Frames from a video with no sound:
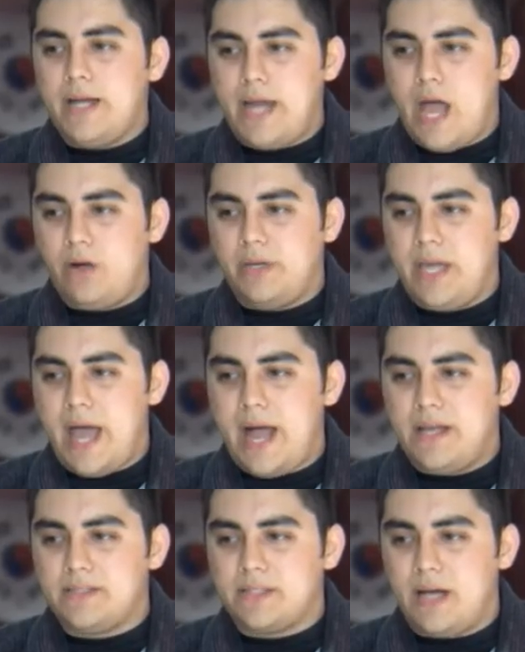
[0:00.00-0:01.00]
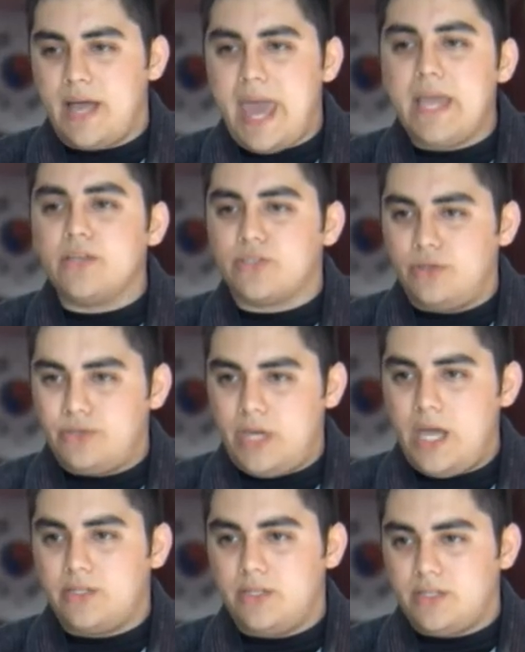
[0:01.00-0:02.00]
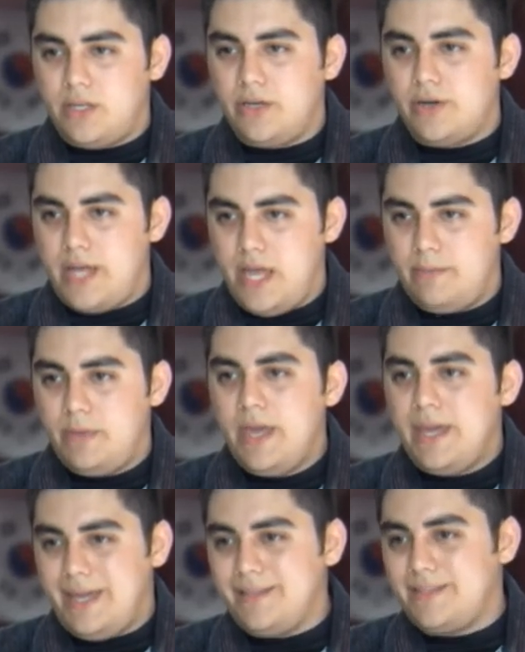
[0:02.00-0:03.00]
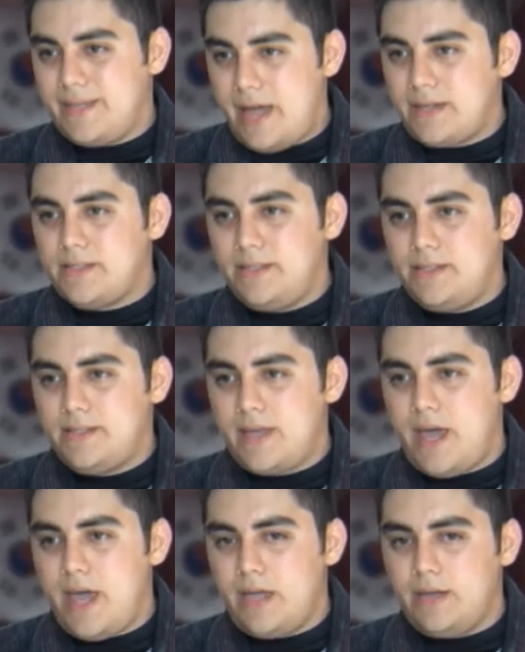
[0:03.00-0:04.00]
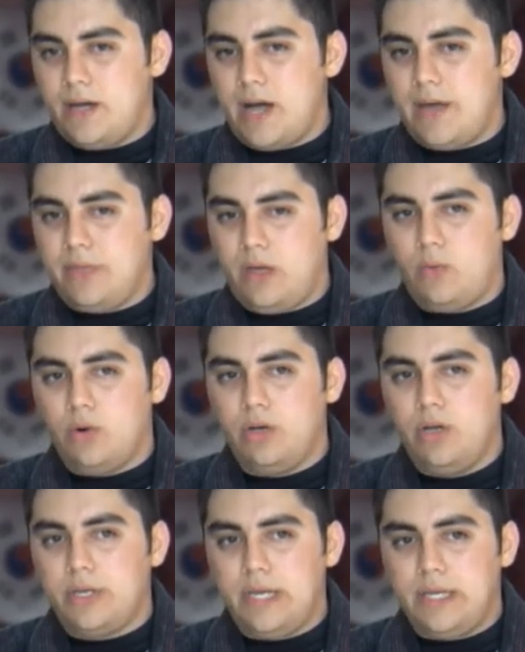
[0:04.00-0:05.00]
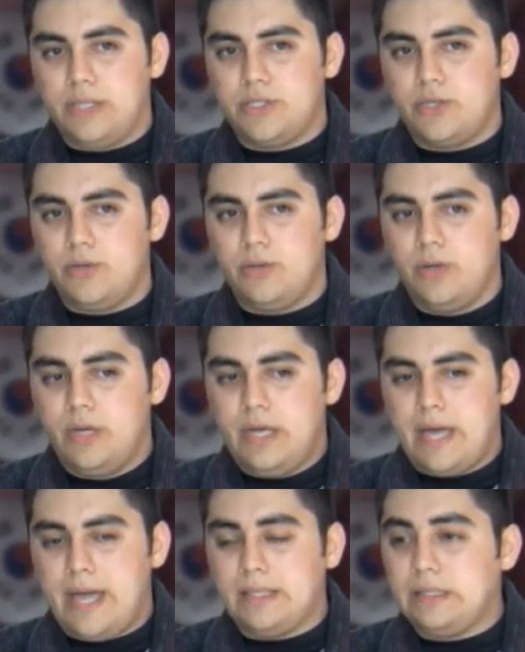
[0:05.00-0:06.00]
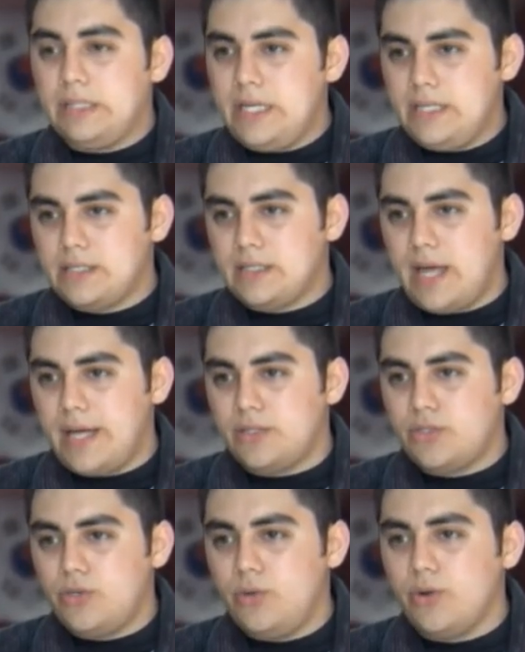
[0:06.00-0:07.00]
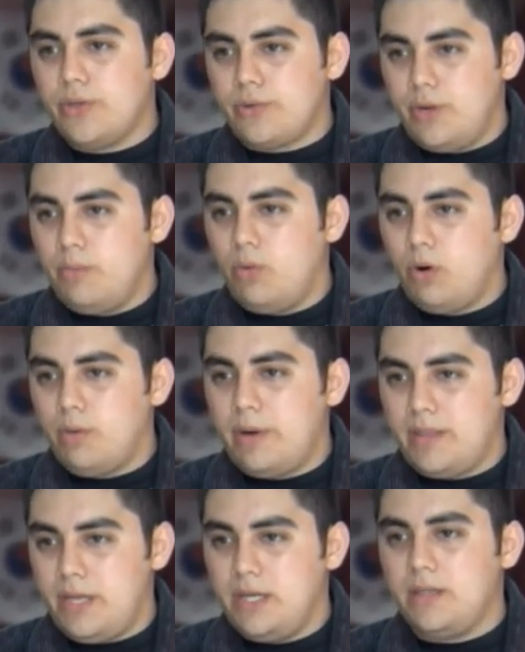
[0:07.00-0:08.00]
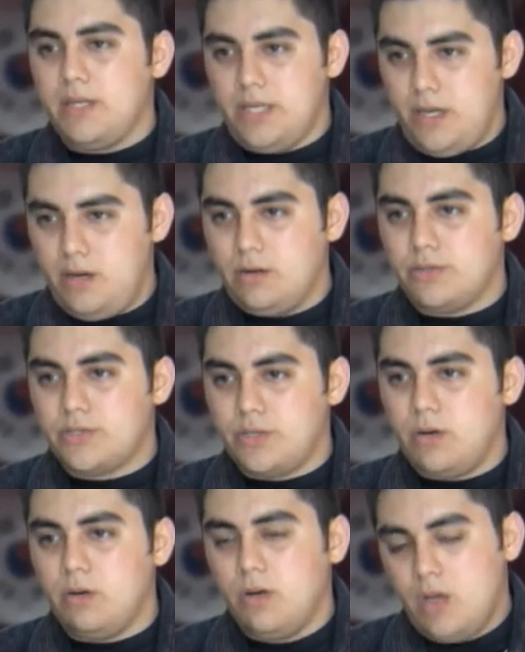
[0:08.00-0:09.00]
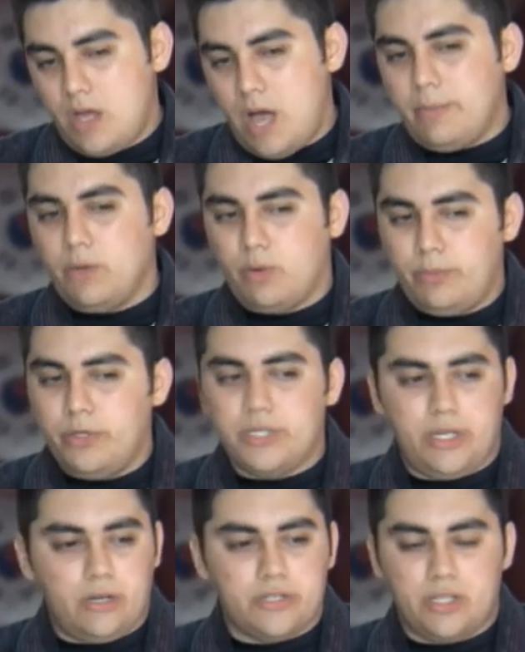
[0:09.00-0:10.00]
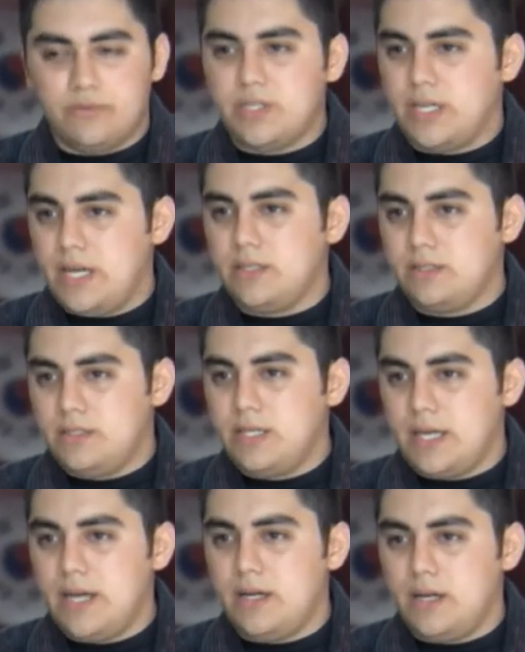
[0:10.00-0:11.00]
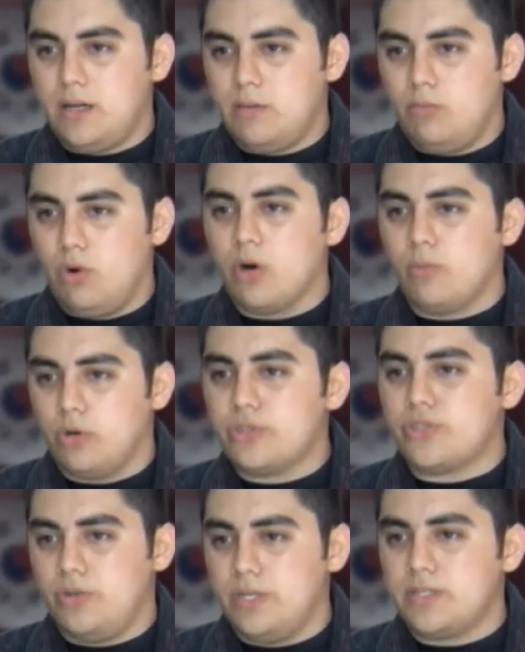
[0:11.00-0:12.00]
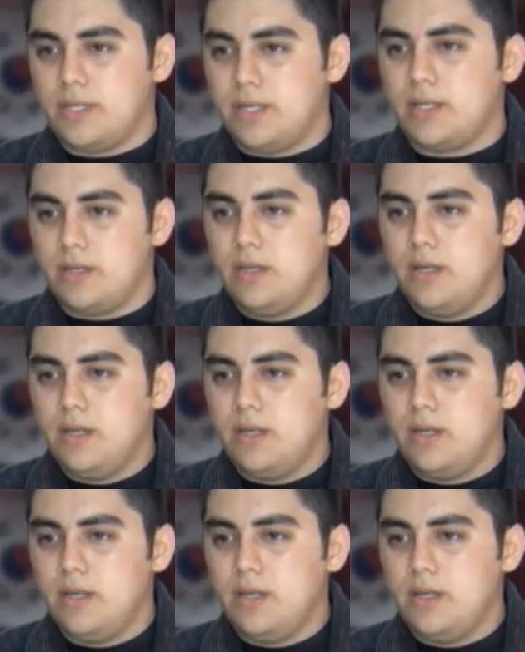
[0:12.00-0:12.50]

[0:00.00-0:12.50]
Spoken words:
now, he has 8 associations under him in Texas, and I think we're looking into at least like 2 or 3 more by the end of the year. So, I mean, we're pushing ourselves to get more and more students in there.